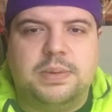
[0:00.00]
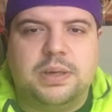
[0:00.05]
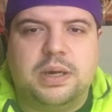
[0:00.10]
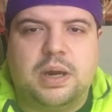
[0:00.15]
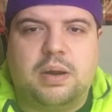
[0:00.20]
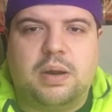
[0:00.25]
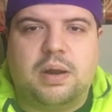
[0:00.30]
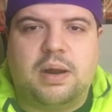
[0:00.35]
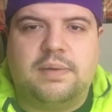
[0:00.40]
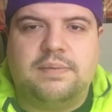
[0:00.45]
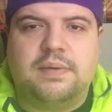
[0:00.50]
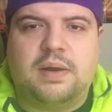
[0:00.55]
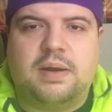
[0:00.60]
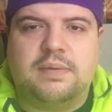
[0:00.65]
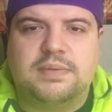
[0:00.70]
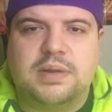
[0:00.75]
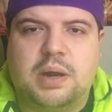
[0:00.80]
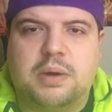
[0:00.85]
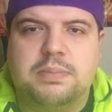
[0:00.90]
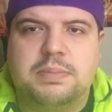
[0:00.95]
You know,
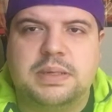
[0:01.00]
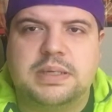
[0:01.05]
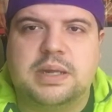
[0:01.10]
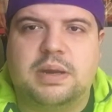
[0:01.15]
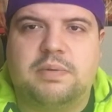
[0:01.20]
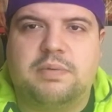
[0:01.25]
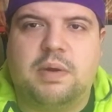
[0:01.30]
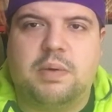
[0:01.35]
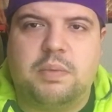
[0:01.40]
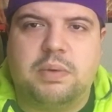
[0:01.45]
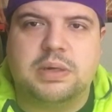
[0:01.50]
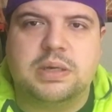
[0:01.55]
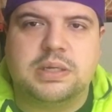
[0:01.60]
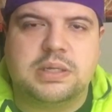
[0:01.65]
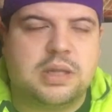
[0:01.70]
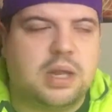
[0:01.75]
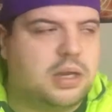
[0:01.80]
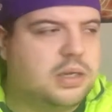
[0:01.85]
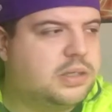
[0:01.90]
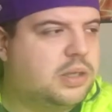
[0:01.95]
I've told myself I want to
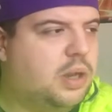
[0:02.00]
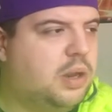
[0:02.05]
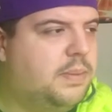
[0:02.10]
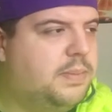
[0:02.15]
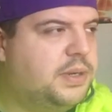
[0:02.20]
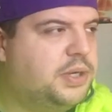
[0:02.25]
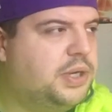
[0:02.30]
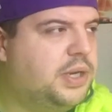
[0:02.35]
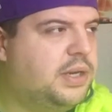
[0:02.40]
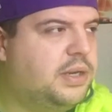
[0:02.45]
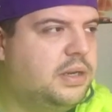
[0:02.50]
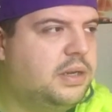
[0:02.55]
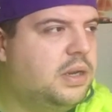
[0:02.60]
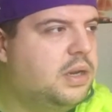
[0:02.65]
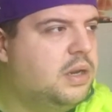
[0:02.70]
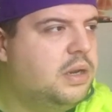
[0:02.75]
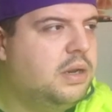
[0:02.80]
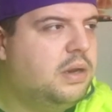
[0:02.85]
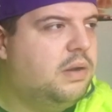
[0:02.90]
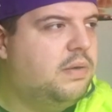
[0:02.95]
start skirmishing
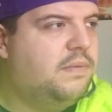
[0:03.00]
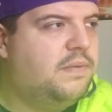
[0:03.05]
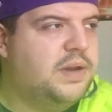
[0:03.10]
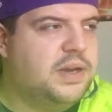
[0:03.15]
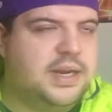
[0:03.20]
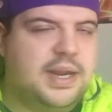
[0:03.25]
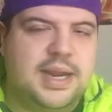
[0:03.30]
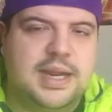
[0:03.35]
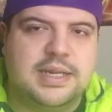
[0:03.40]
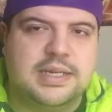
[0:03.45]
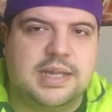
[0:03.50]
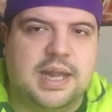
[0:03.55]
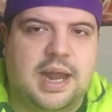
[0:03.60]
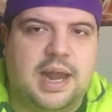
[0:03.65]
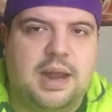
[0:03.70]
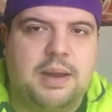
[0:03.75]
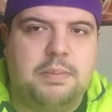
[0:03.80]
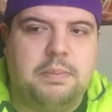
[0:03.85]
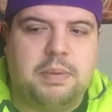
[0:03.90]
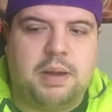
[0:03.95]
for years
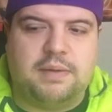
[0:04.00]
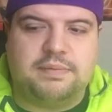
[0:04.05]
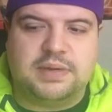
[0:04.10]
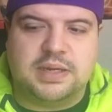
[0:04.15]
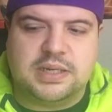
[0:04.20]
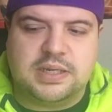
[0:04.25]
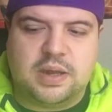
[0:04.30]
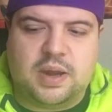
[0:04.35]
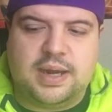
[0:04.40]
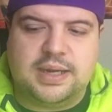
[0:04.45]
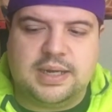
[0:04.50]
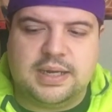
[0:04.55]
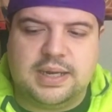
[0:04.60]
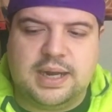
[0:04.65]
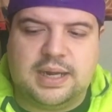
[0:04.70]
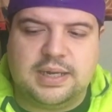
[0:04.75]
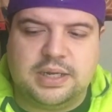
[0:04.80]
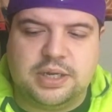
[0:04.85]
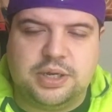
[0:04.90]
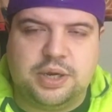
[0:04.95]
now, but I've decided
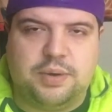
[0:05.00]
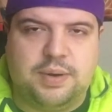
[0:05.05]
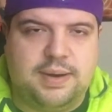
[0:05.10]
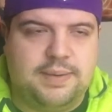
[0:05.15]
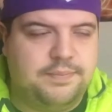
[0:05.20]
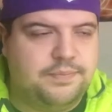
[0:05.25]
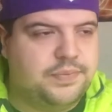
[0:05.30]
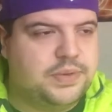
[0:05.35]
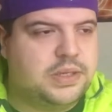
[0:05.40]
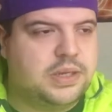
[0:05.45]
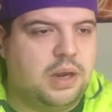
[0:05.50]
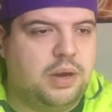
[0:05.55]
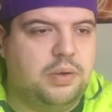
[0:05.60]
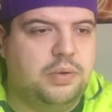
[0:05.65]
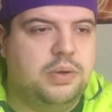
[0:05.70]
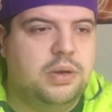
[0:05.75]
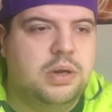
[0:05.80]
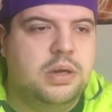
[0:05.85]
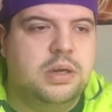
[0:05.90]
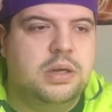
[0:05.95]
now to do it. So
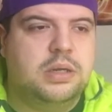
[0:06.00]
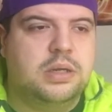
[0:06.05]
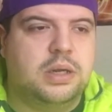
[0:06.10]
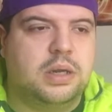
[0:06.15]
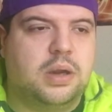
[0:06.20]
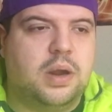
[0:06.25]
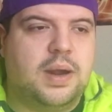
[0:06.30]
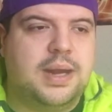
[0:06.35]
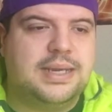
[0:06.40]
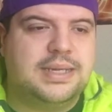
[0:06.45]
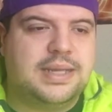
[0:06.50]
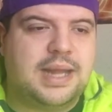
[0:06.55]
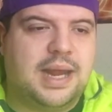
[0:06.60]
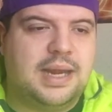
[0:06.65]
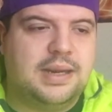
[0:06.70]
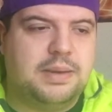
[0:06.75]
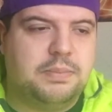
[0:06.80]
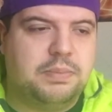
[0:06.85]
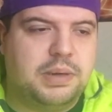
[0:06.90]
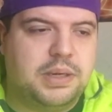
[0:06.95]
the guys
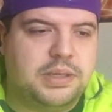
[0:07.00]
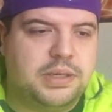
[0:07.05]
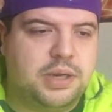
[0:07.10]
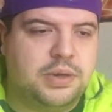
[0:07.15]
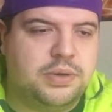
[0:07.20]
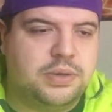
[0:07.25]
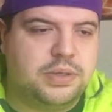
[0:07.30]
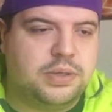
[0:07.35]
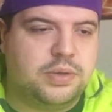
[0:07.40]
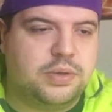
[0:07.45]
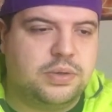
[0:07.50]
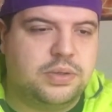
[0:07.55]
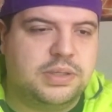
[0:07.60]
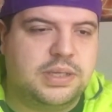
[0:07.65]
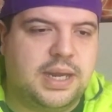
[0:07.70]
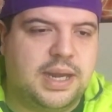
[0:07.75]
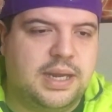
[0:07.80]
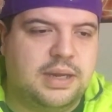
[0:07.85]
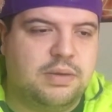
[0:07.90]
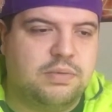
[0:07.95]
down in Platoon stores
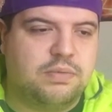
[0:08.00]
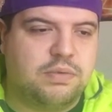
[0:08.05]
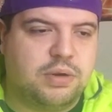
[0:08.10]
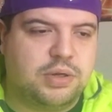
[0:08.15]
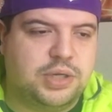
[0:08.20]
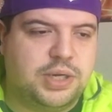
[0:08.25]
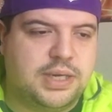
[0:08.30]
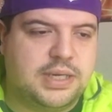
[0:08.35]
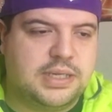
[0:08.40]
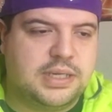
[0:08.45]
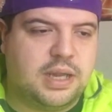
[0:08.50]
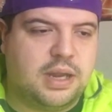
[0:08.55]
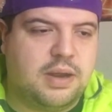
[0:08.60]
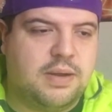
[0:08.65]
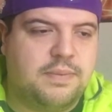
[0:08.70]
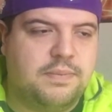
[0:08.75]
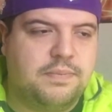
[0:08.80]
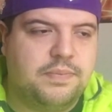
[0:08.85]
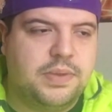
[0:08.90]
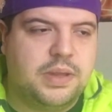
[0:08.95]
in Rochester,
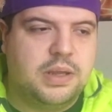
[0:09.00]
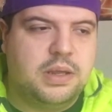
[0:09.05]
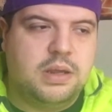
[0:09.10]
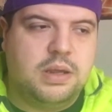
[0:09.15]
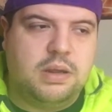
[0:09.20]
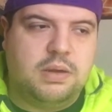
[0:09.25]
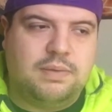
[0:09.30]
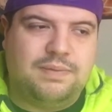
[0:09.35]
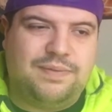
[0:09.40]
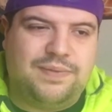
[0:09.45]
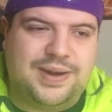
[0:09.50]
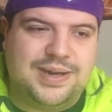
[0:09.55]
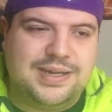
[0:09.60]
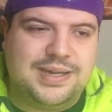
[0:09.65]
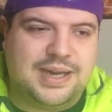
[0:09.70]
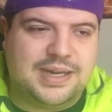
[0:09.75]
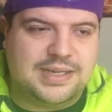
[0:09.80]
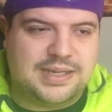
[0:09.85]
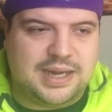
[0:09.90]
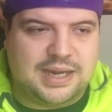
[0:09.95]

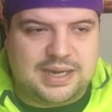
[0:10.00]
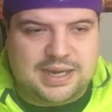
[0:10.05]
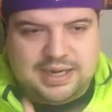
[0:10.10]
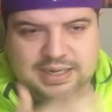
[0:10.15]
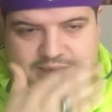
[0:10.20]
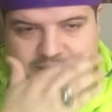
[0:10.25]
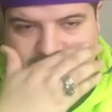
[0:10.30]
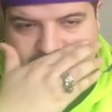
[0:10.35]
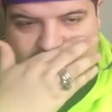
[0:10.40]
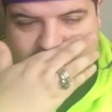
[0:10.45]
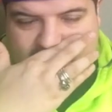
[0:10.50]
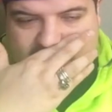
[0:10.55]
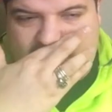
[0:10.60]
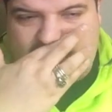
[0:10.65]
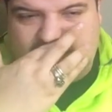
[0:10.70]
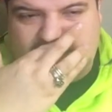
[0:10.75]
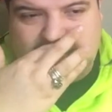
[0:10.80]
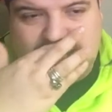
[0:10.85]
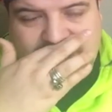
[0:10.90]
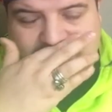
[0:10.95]
fantastic lads in there,
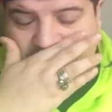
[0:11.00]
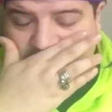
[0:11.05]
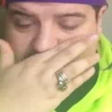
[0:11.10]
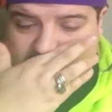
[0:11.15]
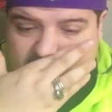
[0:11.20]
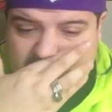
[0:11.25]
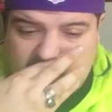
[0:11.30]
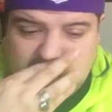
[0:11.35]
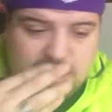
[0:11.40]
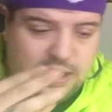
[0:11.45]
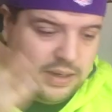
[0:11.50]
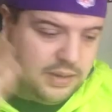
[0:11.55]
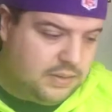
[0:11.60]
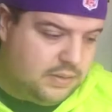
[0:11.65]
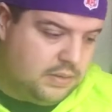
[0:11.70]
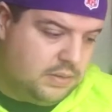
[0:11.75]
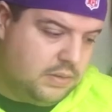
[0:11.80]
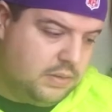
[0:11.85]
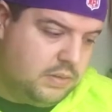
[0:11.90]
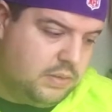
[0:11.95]
and they,
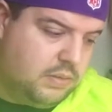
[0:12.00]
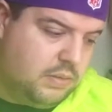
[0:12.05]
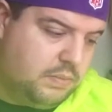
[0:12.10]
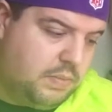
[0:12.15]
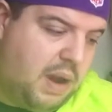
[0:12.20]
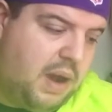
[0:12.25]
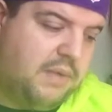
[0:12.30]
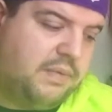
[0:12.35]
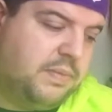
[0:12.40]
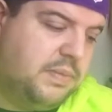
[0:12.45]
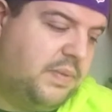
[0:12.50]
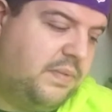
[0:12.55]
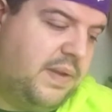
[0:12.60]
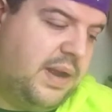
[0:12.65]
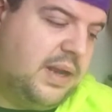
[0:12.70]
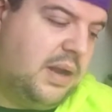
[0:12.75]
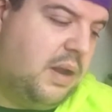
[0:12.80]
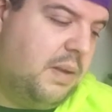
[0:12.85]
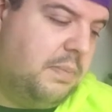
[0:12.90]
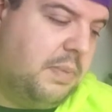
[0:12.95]
apart from the
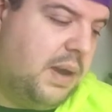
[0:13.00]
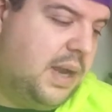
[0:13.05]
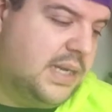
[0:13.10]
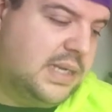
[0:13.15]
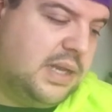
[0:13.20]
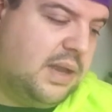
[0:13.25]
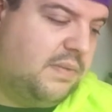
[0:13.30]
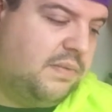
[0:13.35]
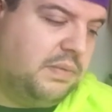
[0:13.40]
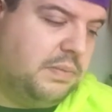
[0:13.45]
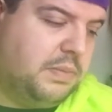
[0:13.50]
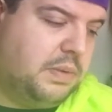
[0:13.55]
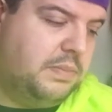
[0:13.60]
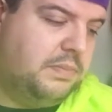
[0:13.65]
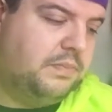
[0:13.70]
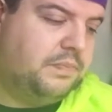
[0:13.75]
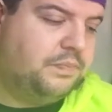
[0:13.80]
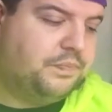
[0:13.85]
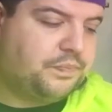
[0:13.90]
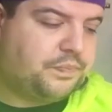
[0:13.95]
fact that I buy stuff from them,
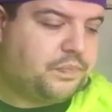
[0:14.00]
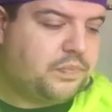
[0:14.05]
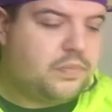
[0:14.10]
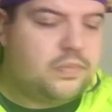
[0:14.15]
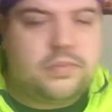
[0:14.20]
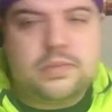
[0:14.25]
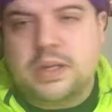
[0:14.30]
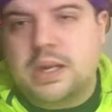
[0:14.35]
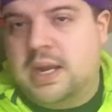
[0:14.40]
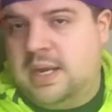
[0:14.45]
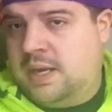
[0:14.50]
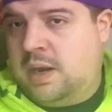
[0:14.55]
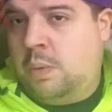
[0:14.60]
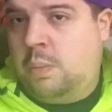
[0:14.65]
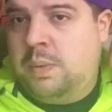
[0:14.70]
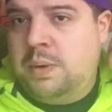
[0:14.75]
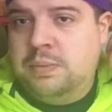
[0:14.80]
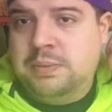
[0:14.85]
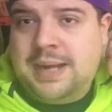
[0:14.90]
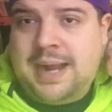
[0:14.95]
and I
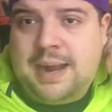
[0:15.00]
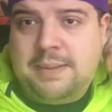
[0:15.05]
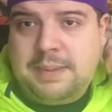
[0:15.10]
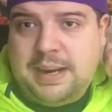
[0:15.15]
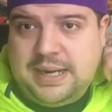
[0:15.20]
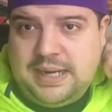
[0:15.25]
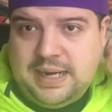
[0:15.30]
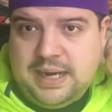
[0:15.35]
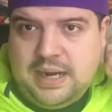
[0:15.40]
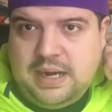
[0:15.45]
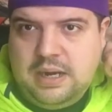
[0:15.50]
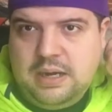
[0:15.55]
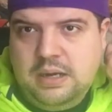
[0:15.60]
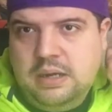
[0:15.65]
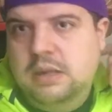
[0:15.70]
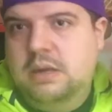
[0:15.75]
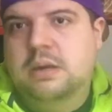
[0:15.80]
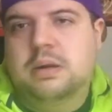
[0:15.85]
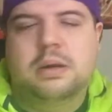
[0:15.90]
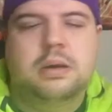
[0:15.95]
will now make it
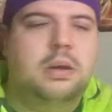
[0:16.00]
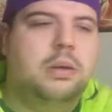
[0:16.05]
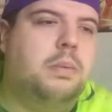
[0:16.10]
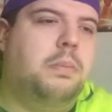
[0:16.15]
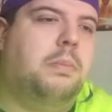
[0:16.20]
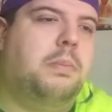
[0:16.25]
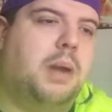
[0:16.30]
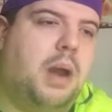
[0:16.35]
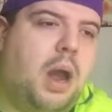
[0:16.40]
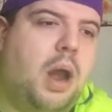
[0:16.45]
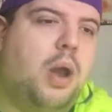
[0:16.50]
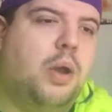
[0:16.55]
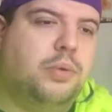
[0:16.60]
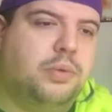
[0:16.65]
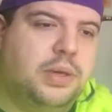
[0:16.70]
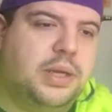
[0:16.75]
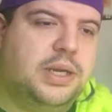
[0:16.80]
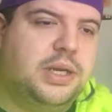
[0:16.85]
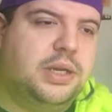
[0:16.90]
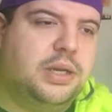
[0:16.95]
my
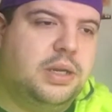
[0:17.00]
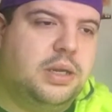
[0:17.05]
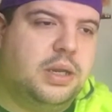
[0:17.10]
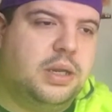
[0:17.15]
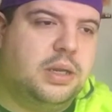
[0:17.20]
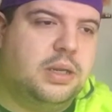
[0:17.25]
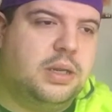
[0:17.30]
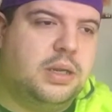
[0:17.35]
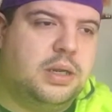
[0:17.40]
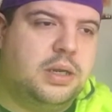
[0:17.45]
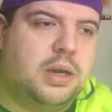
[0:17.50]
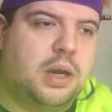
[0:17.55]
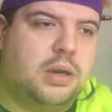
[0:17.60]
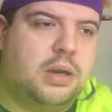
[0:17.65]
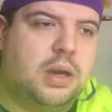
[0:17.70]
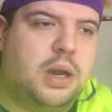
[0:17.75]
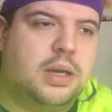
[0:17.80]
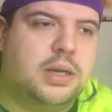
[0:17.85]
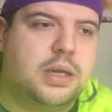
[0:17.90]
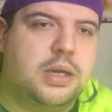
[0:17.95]
only, you know,
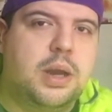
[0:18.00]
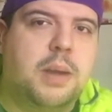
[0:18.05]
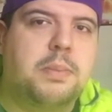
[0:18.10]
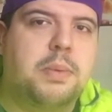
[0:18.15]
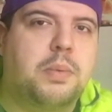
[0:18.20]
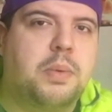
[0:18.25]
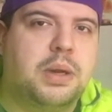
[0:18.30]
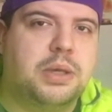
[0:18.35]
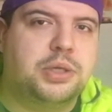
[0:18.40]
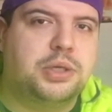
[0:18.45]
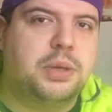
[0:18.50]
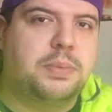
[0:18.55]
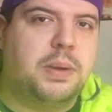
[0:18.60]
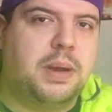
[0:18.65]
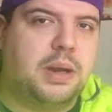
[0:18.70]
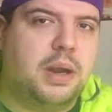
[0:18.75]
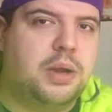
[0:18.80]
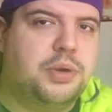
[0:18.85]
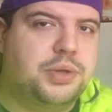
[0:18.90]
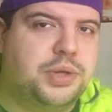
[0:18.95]
like the #1 shop I
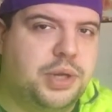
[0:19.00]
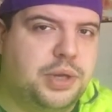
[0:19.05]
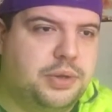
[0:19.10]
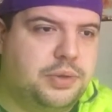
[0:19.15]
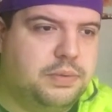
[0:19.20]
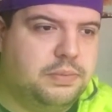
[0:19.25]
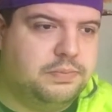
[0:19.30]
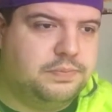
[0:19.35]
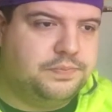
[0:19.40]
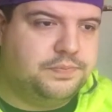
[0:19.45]
go to.